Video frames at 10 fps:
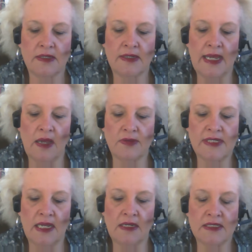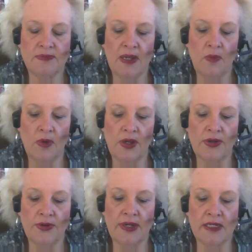Thou tellest my
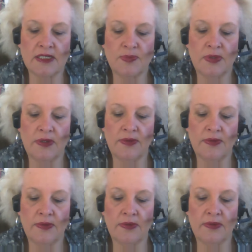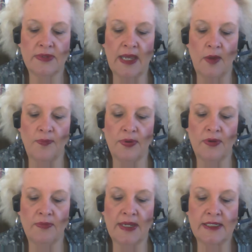wanderings, thou
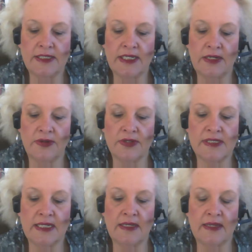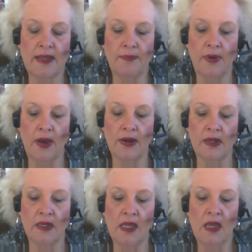put my tears in thy
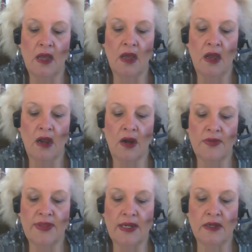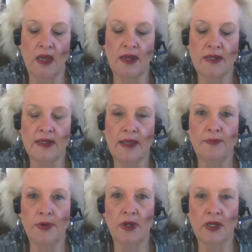bottle. Are they not in thy
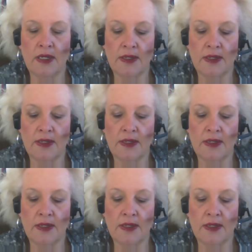book?